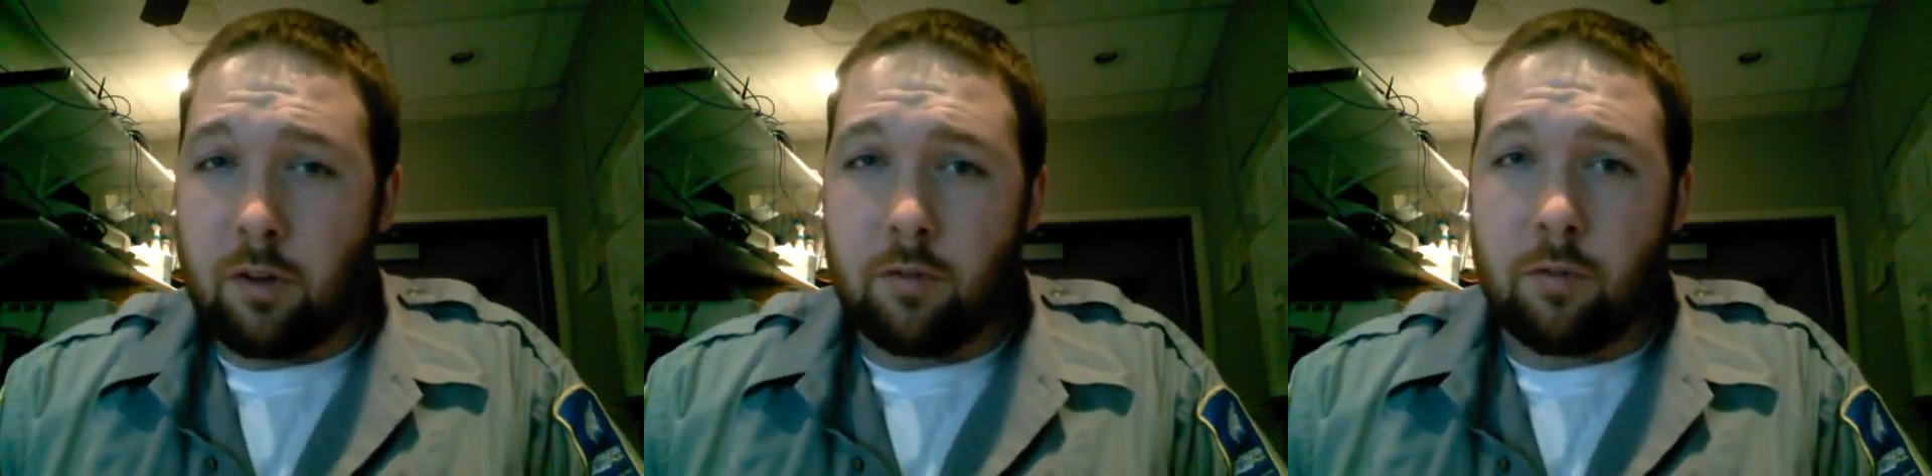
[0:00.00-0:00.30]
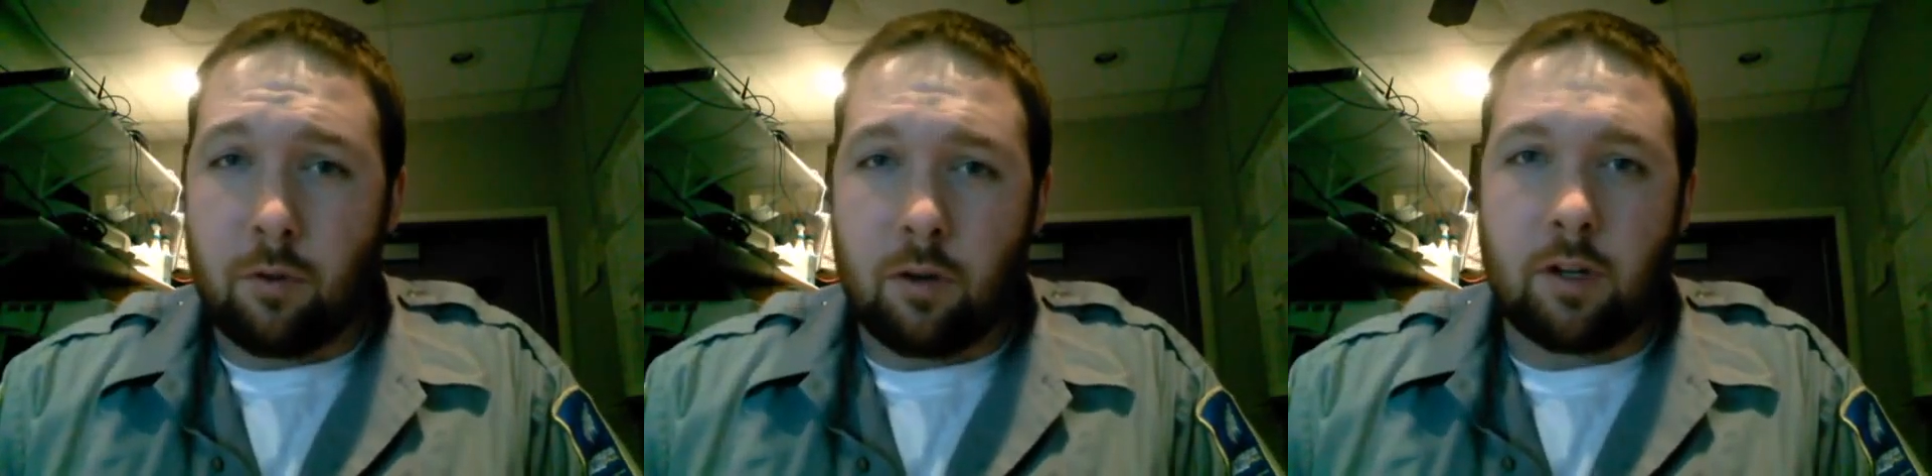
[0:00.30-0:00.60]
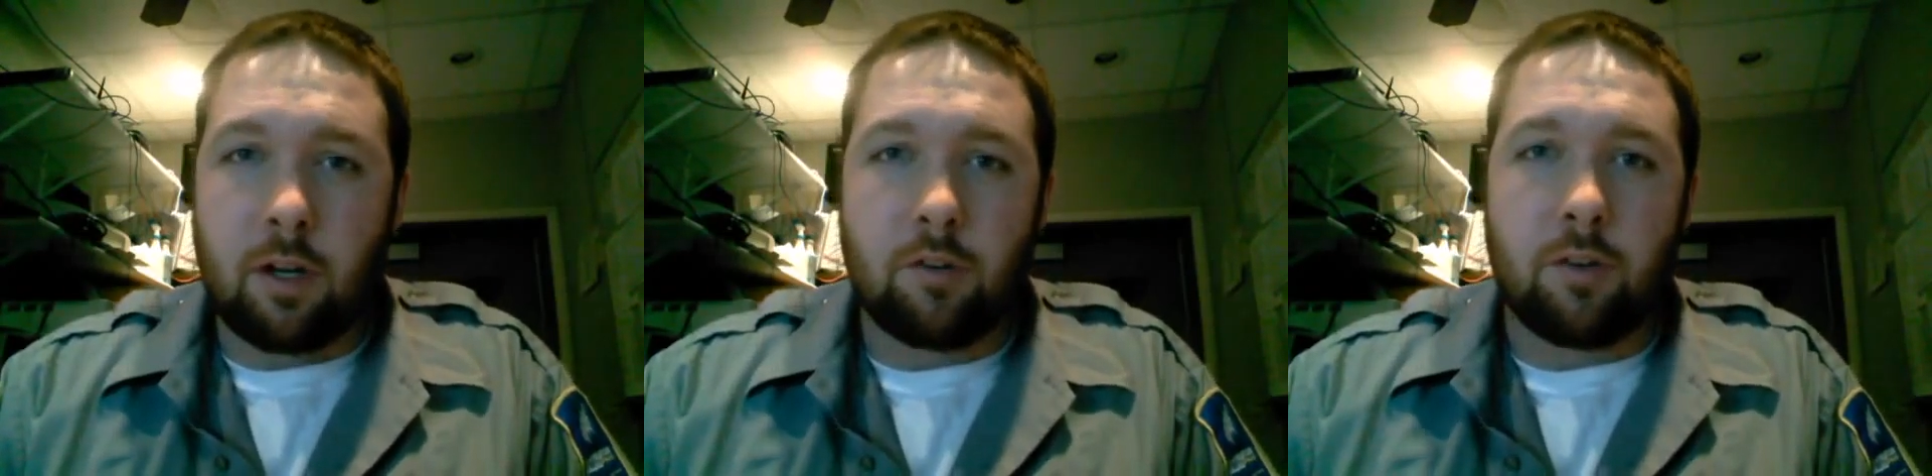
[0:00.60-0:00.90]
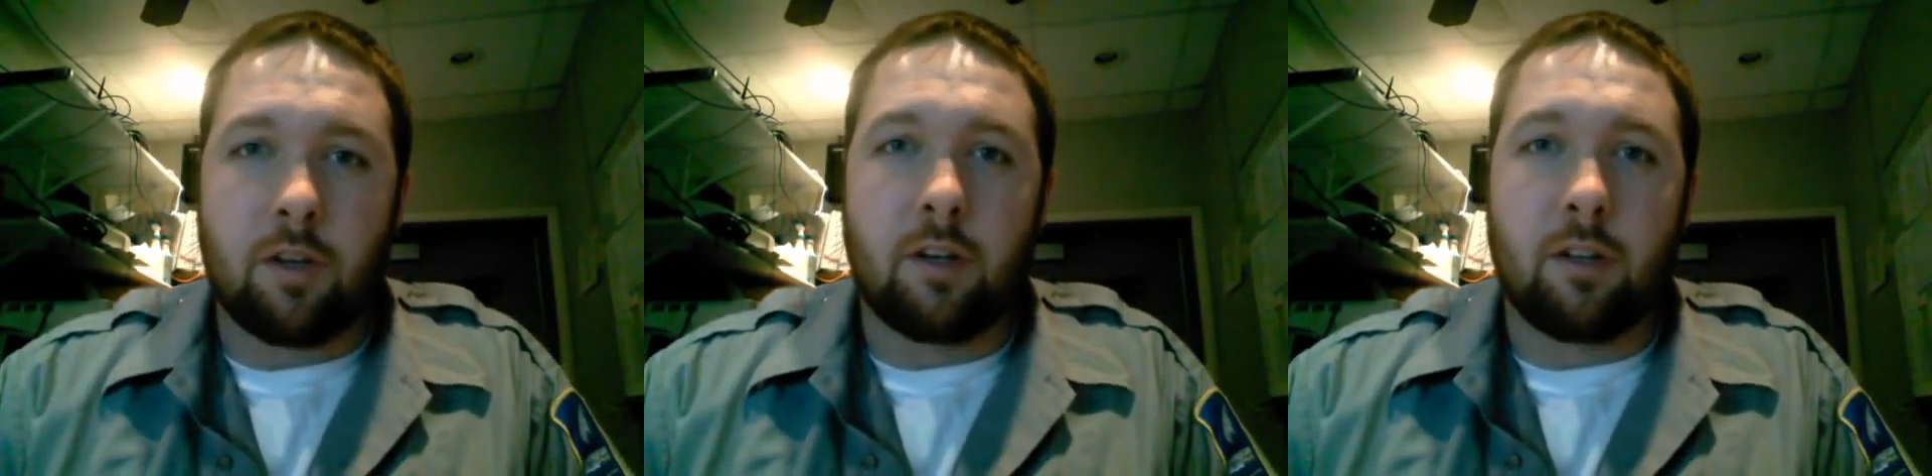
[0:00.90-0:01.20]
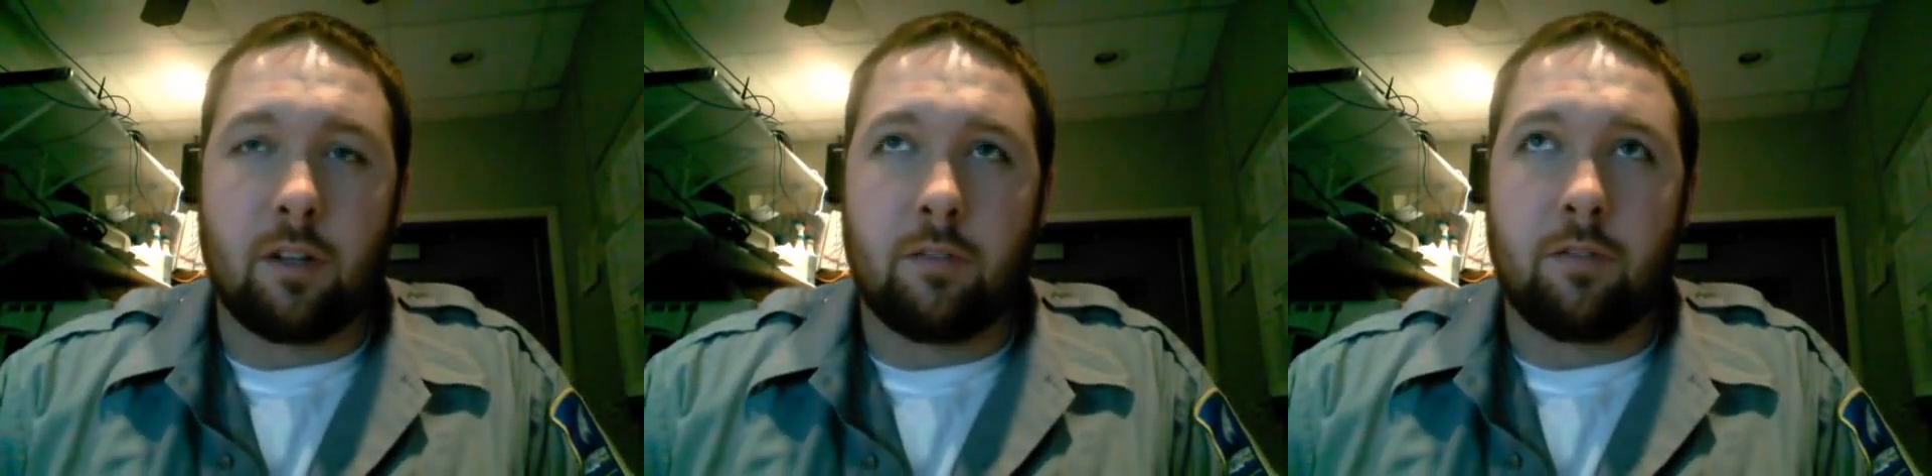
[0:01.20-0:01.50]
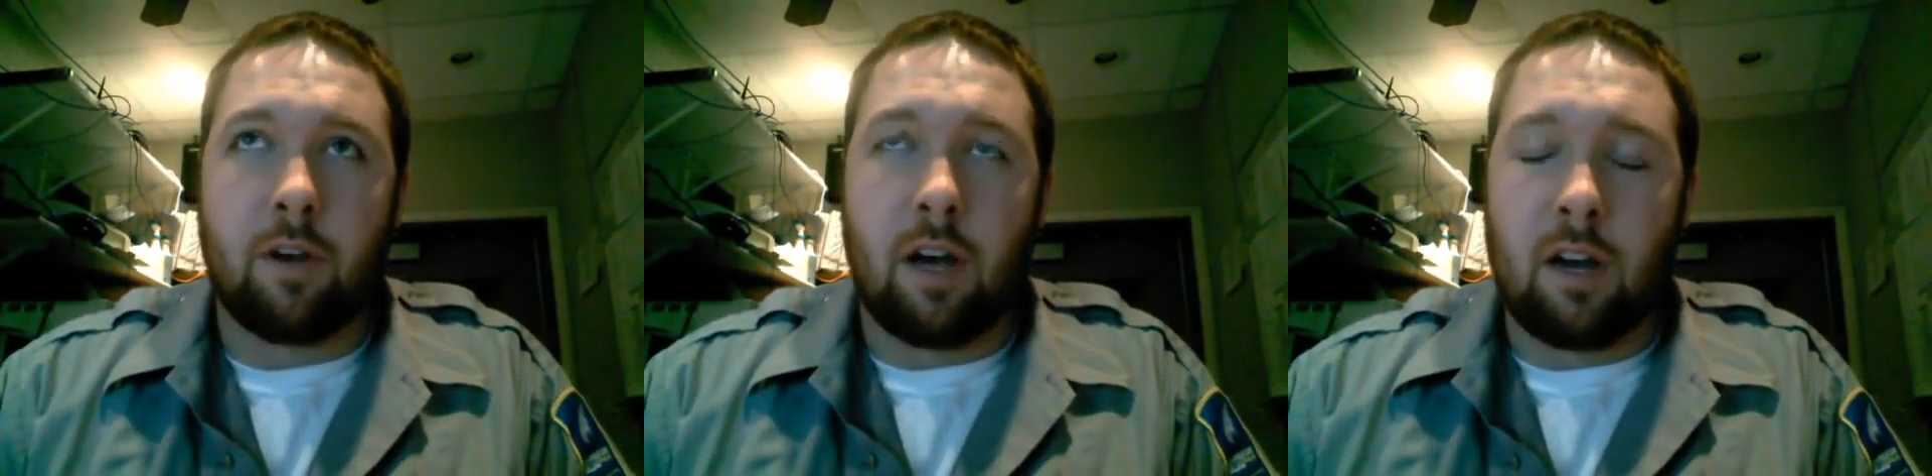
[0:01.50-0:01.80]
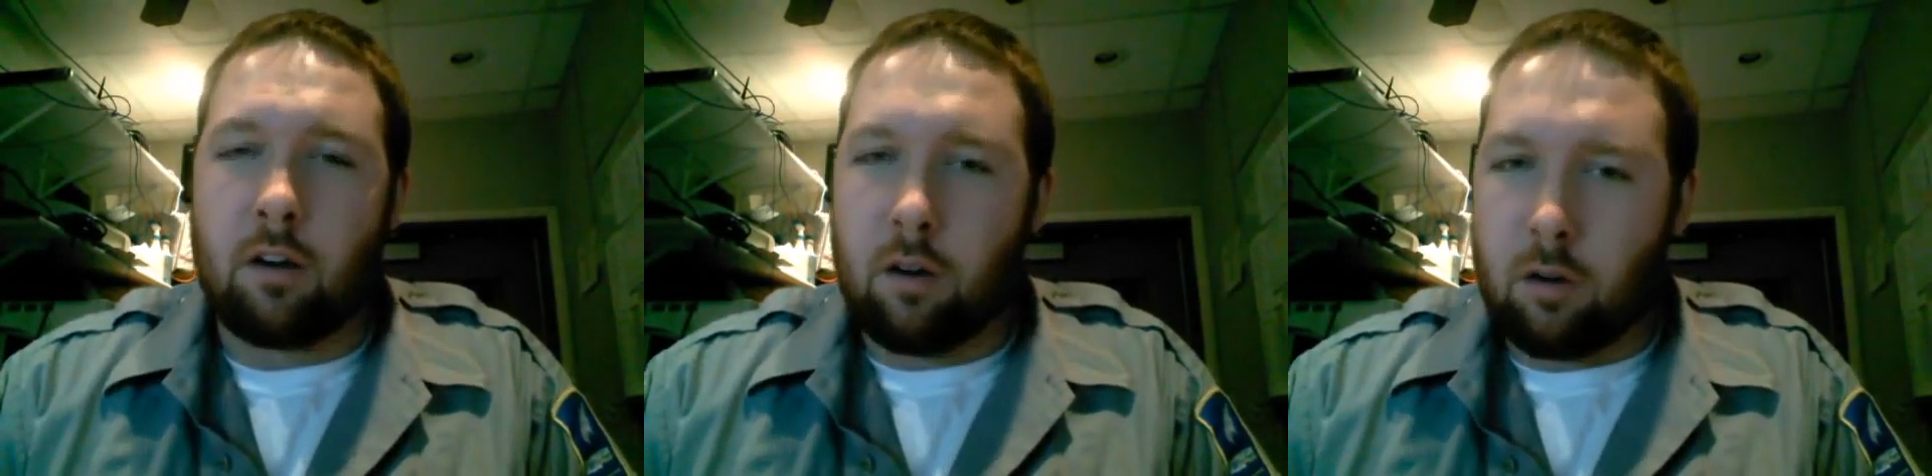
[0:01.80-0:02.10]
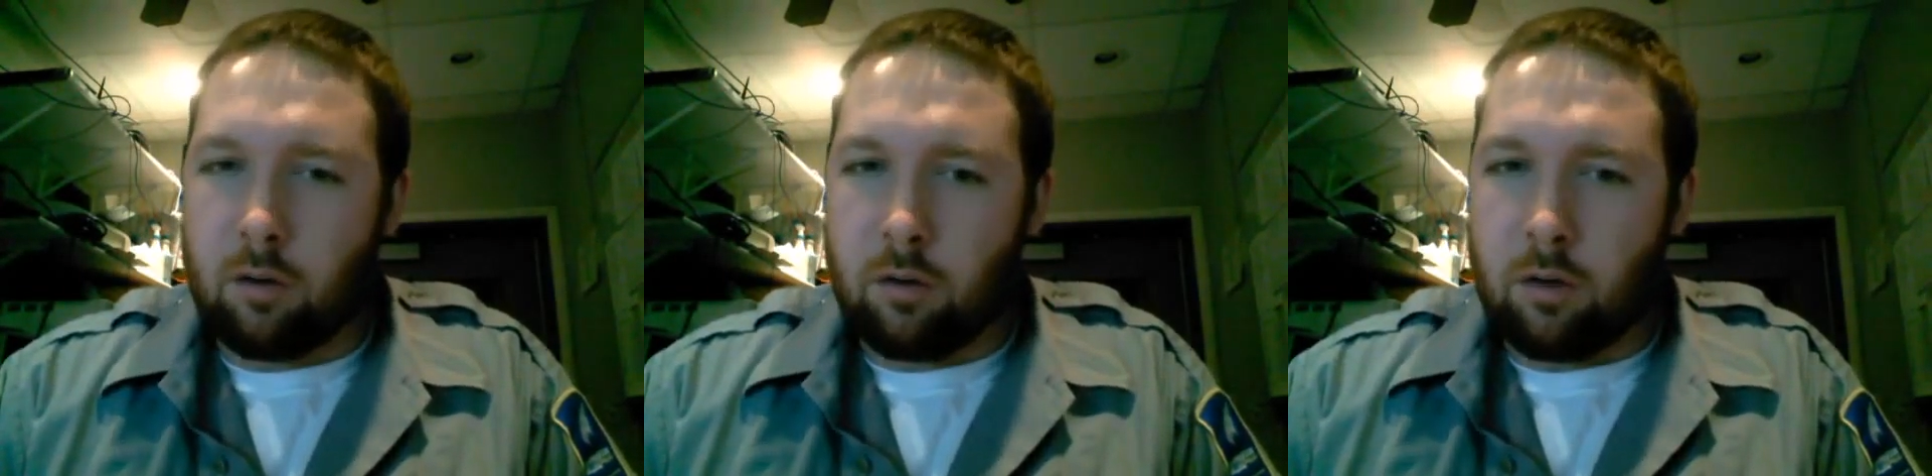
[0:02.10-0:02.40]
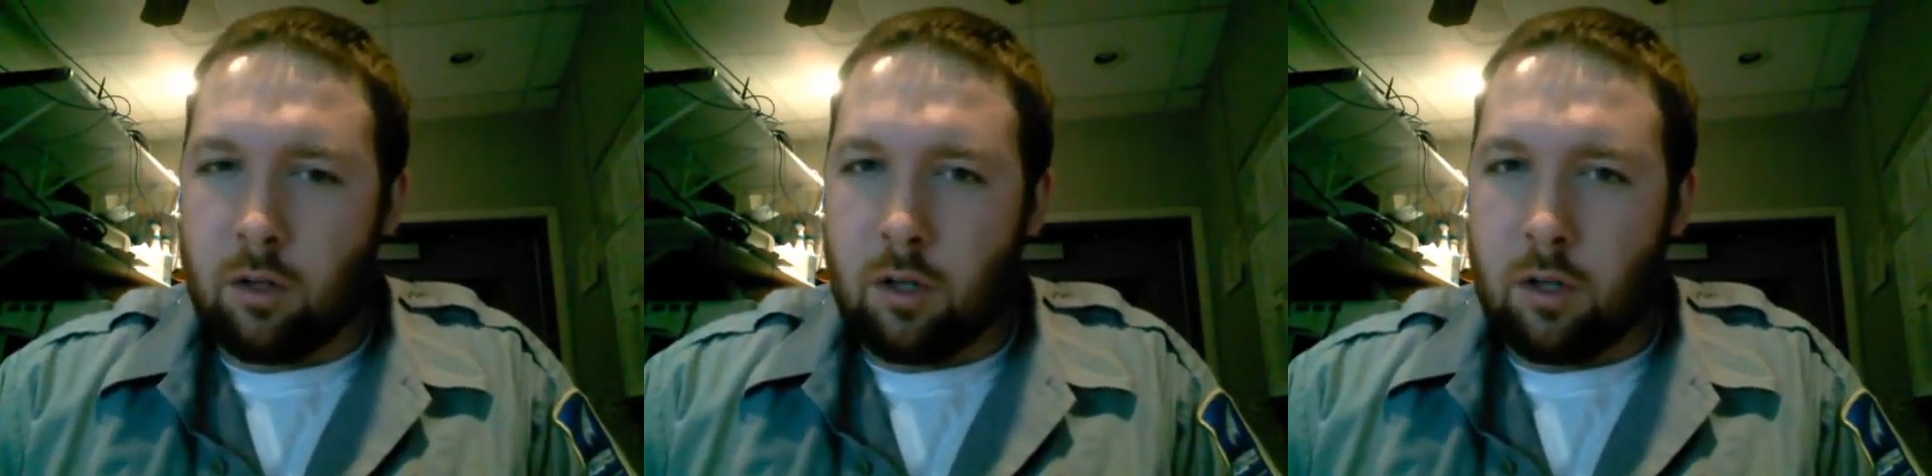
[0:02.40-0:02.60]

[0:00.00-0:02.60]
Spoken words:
to a foreign country to live on our own.